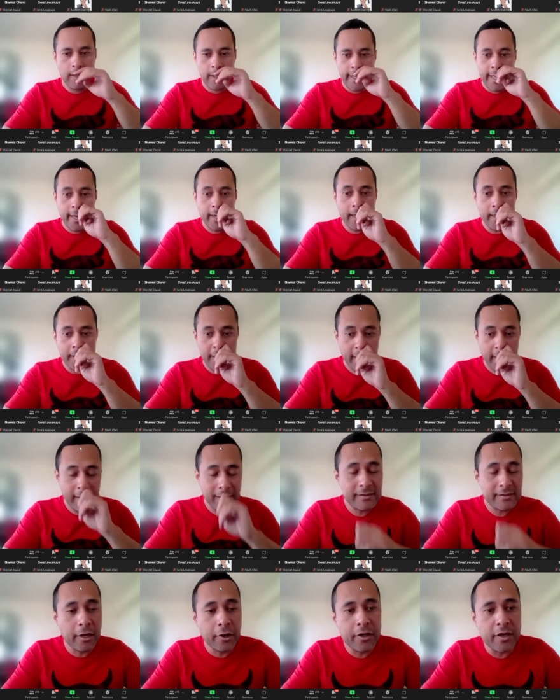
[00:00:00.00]
Can I
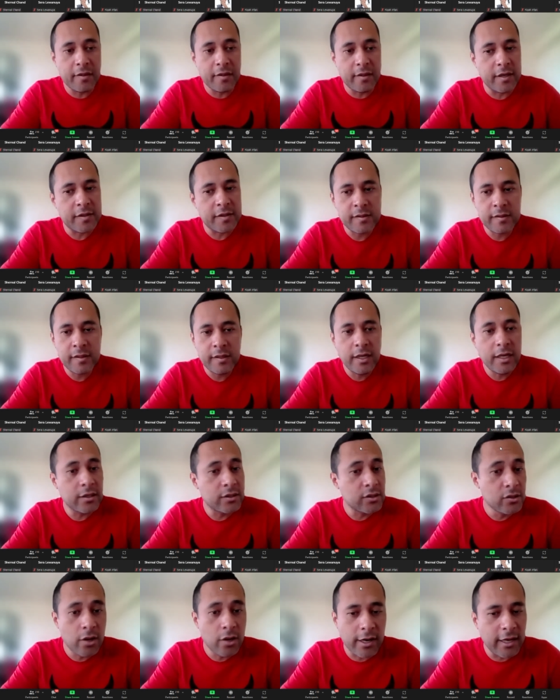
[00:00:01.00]
tell you this? It's
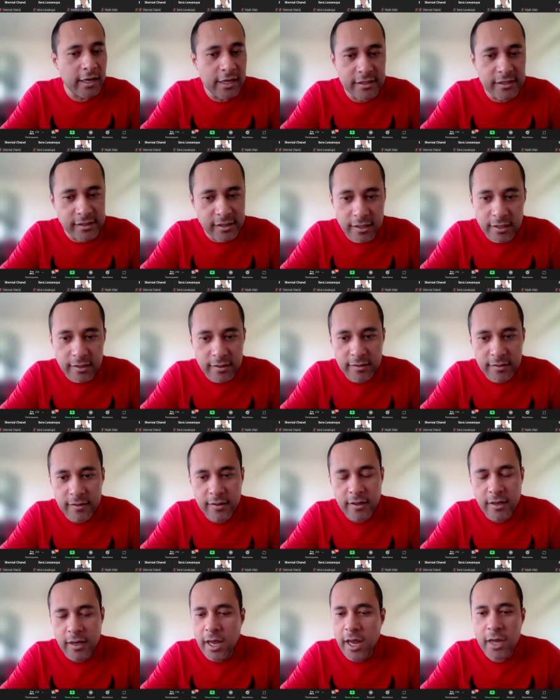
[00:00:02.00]
not easy.
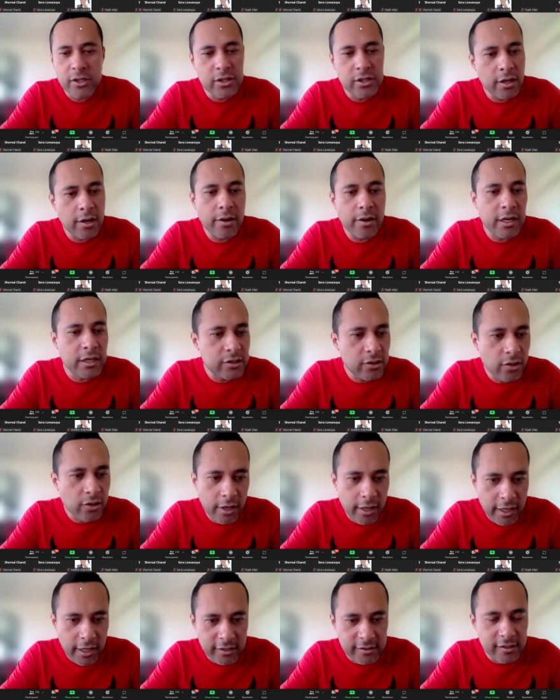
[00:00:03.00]
Engineering is
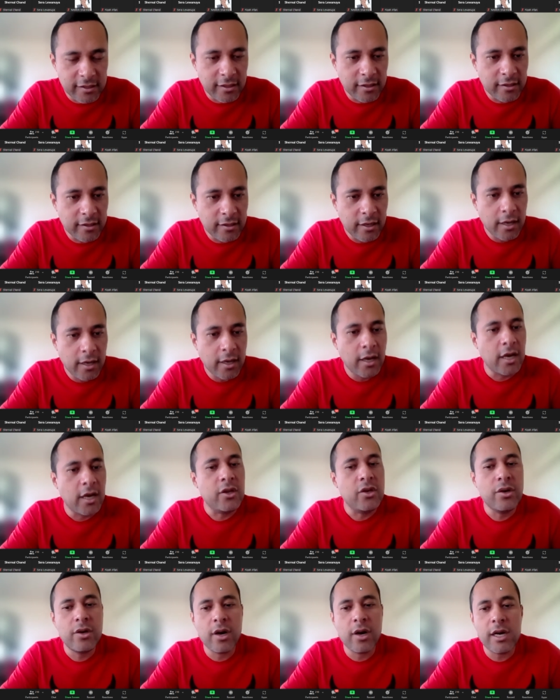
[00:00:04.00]
not easy. And
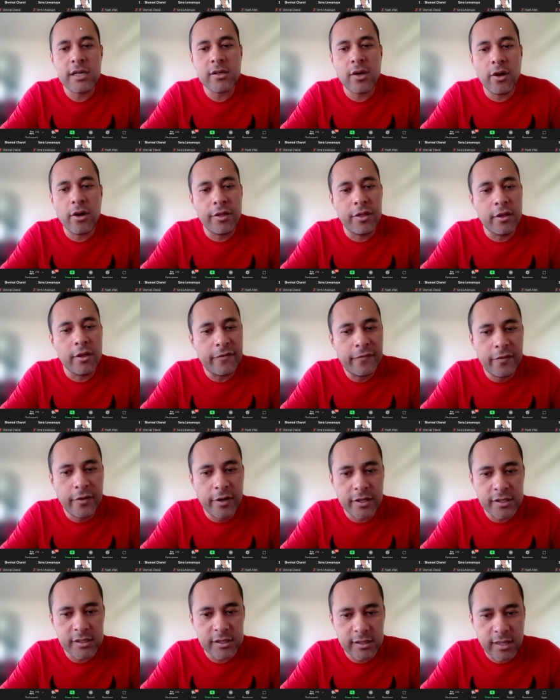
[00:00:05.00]
you guys are on the
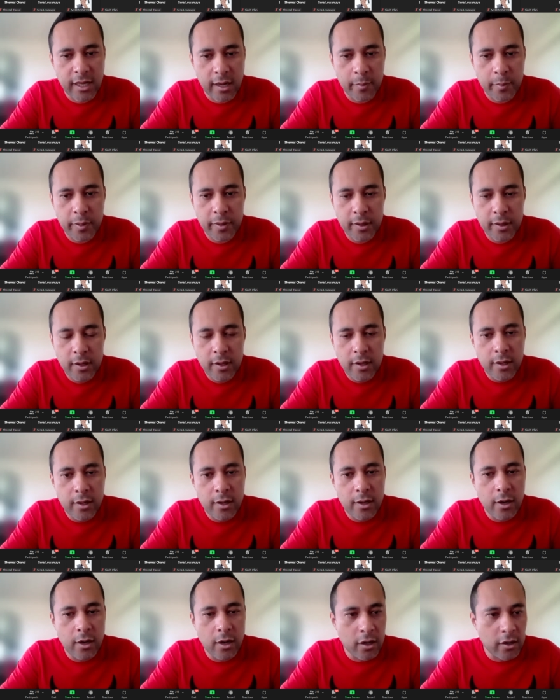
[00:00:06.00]
first step
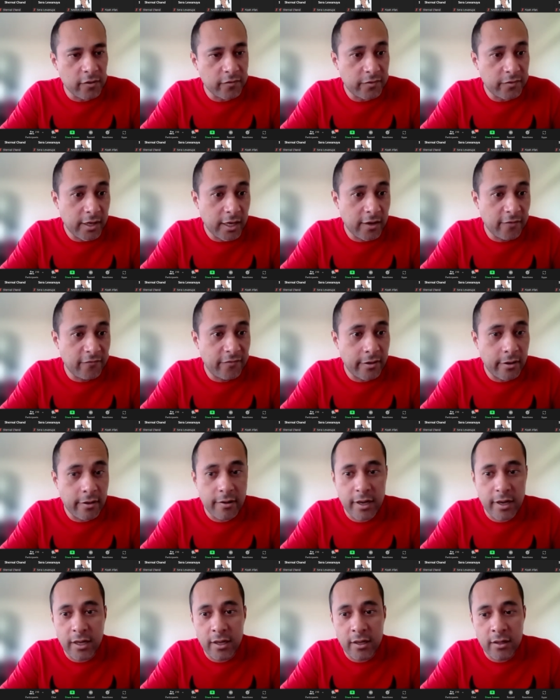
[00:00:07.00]
of a
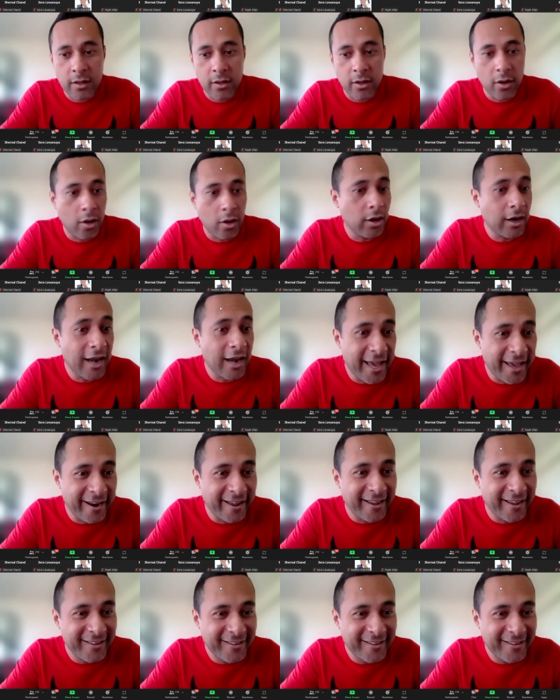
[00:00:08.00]
very long ladder.